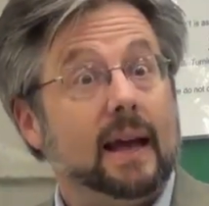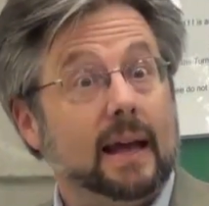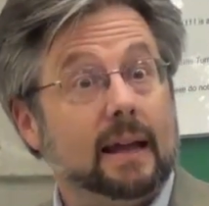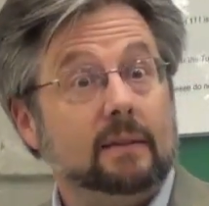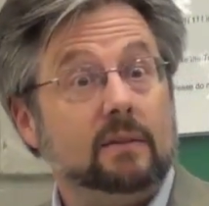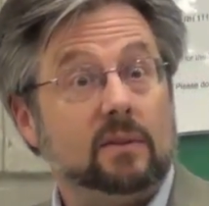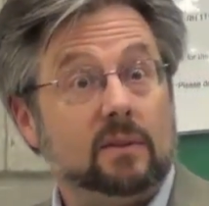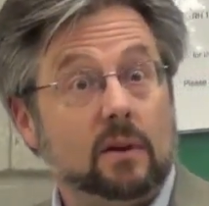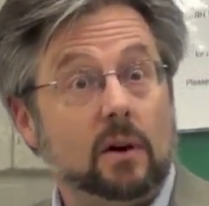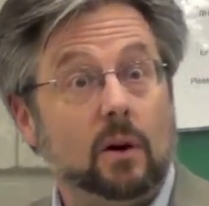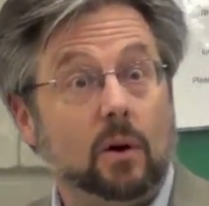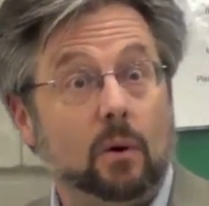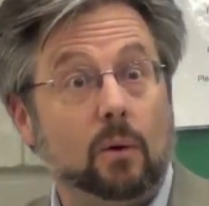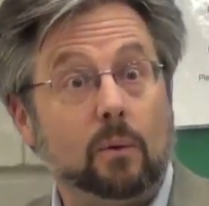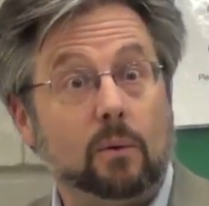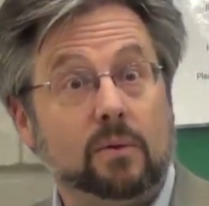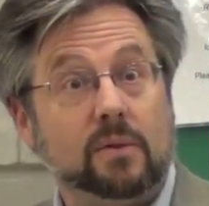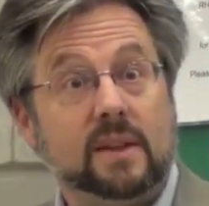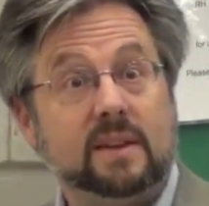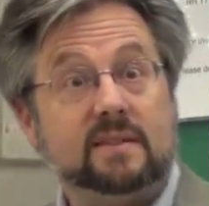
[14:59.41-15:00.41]
And
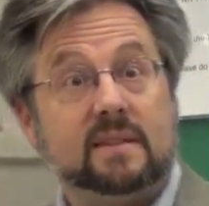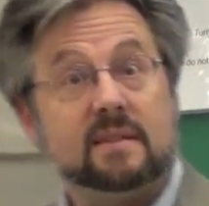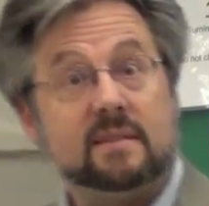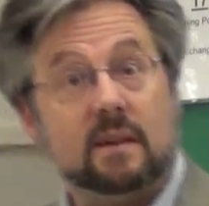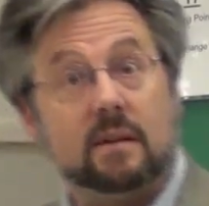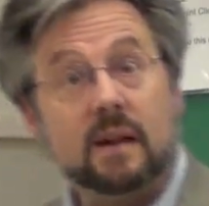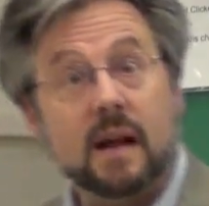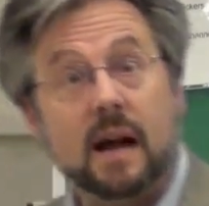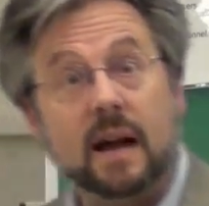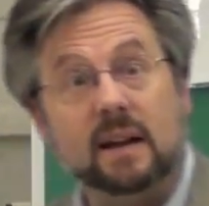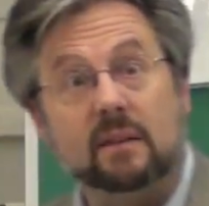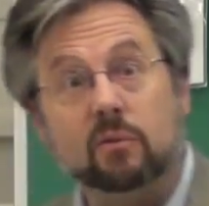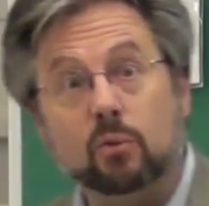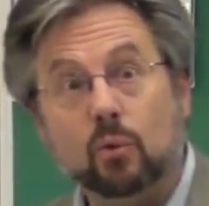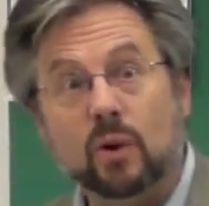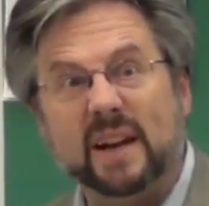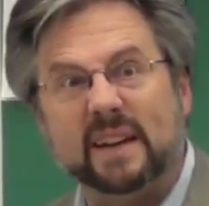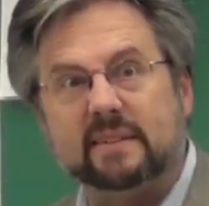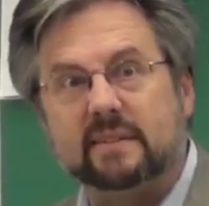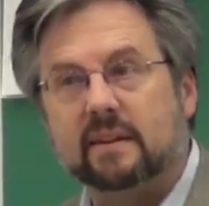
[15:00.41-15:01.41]
so this is a kind
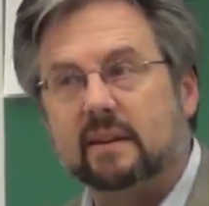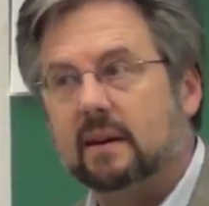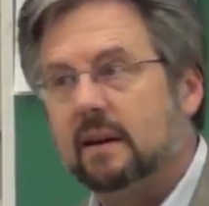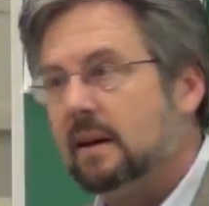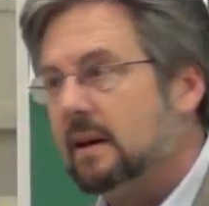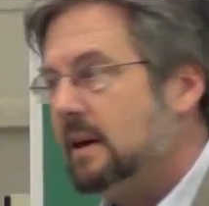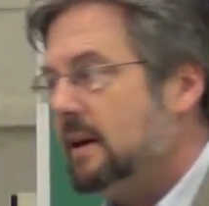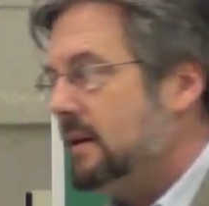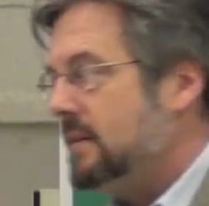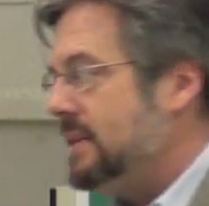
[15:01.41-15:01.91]
of risk